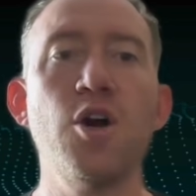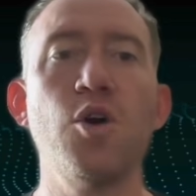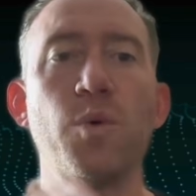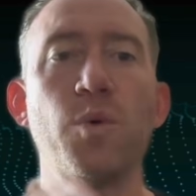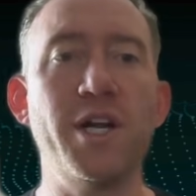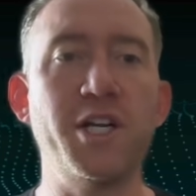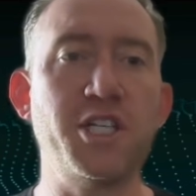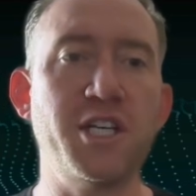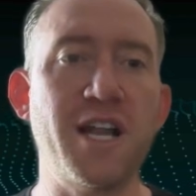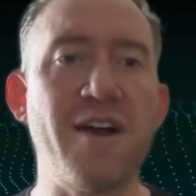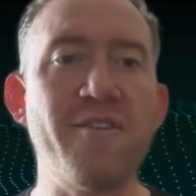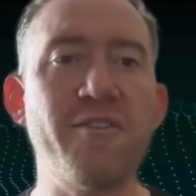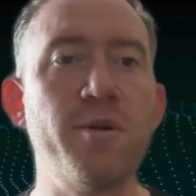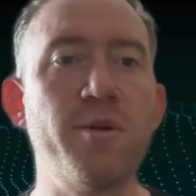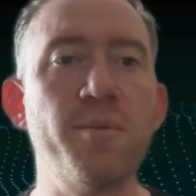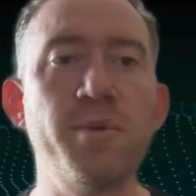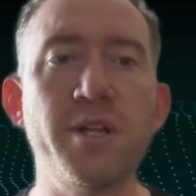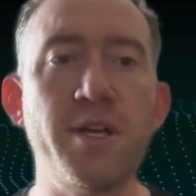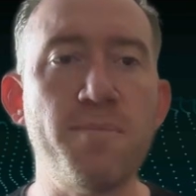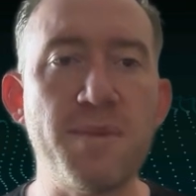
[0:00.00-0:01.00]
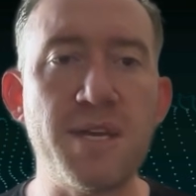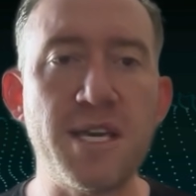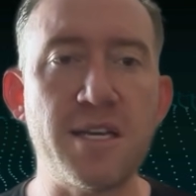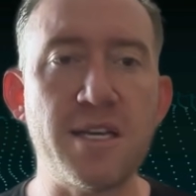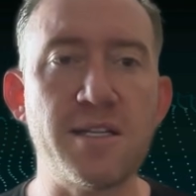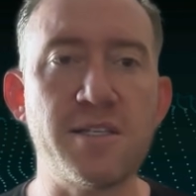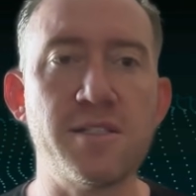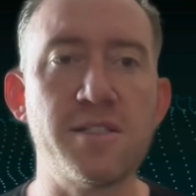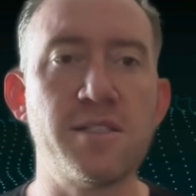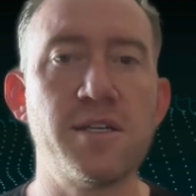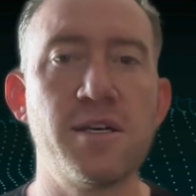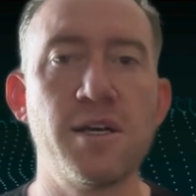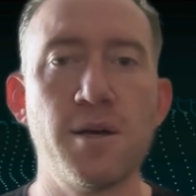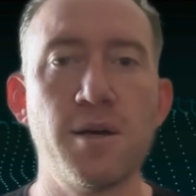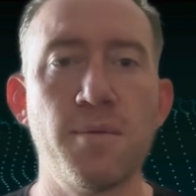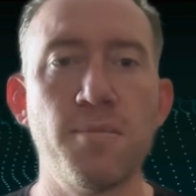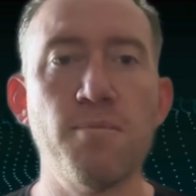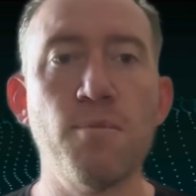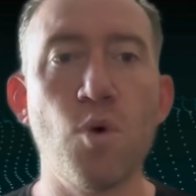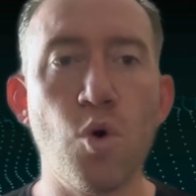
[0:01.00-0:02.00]
which inevitably means
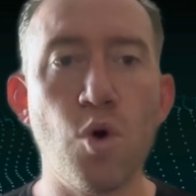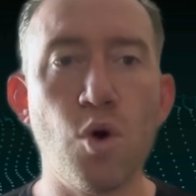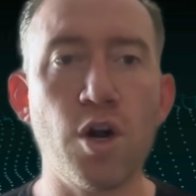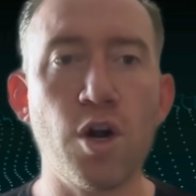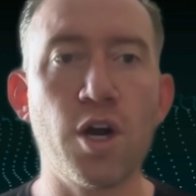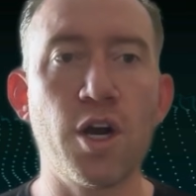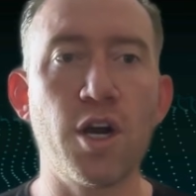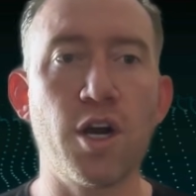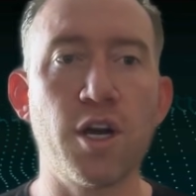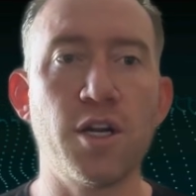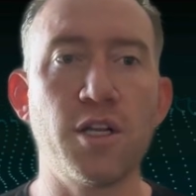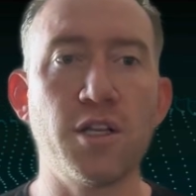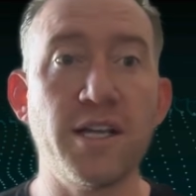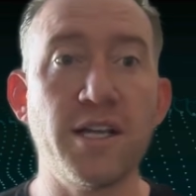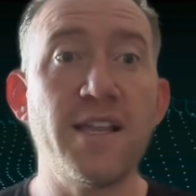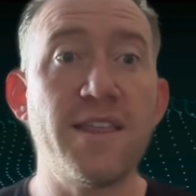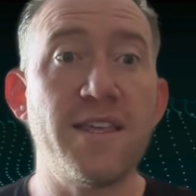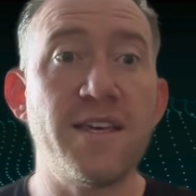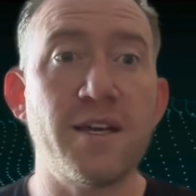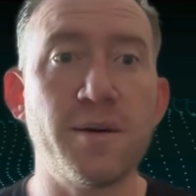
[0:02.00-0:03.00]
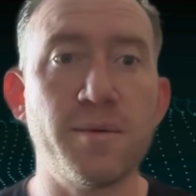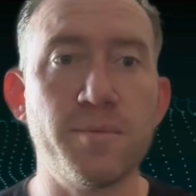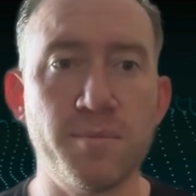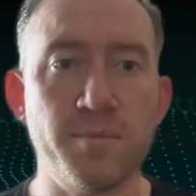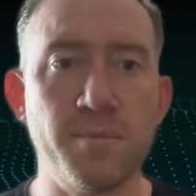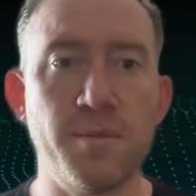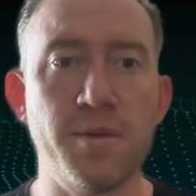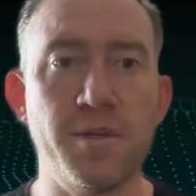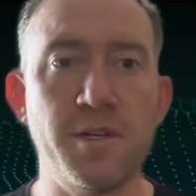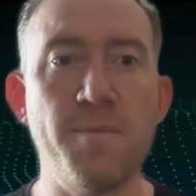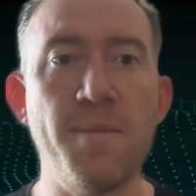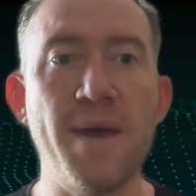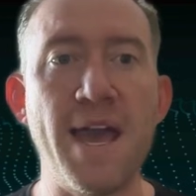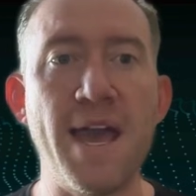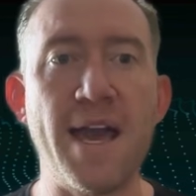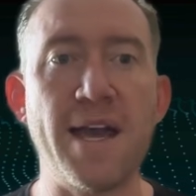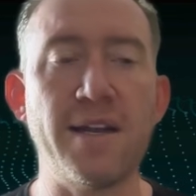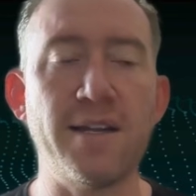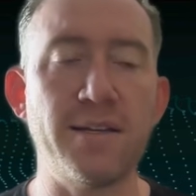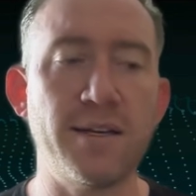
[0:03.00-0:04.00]
more lithium
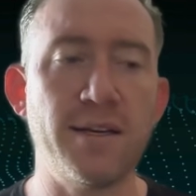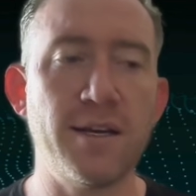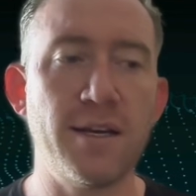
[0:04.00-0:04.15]
demand.